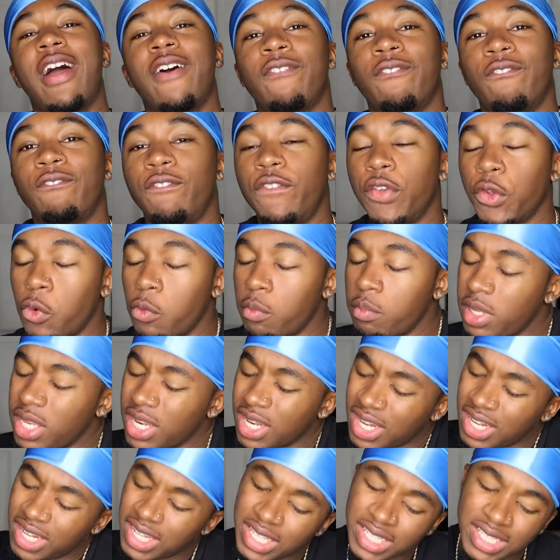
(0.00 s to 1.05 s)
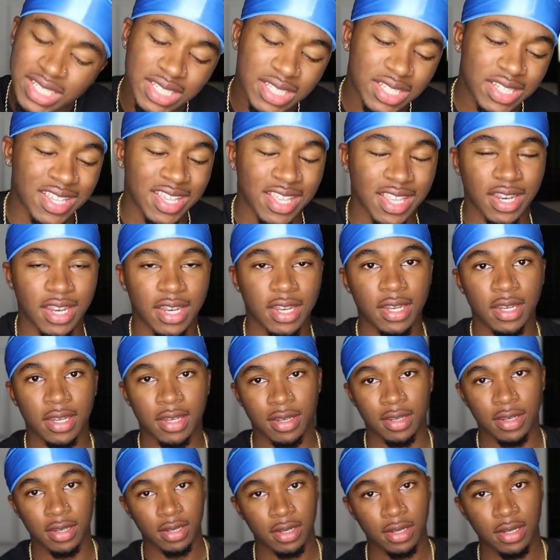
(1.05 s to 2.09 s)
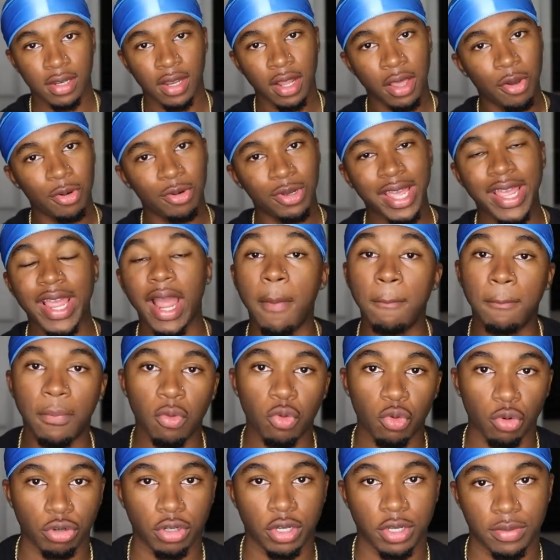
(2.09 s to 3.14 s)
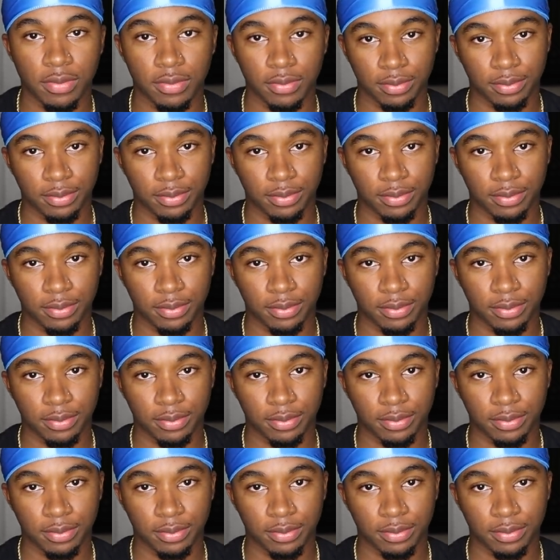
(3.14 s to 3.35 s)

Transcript: you feel me? Listen. Okay, I'm bored.